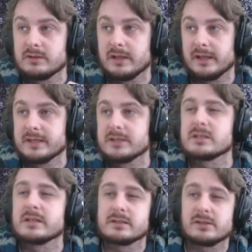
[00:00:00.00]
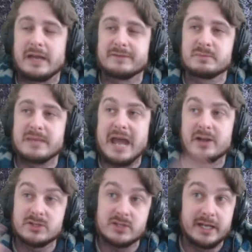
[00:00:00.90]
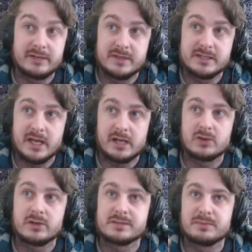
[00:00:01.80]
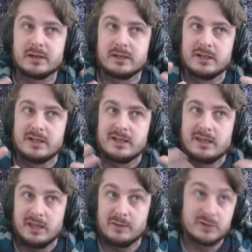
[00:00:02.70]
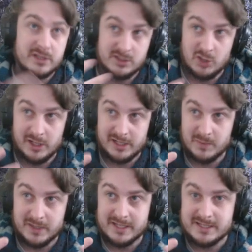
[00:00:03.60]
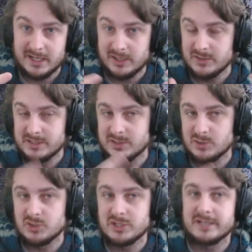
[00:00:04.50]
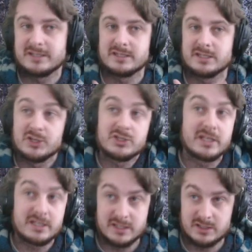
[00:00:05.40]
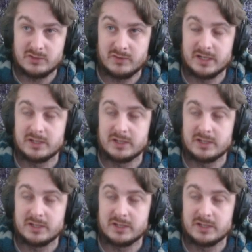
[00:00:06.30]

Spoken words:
it doesn't necessarily have to be outside of these categories, but if it is not in one of these categories, there's a good chance it doesn't exist already.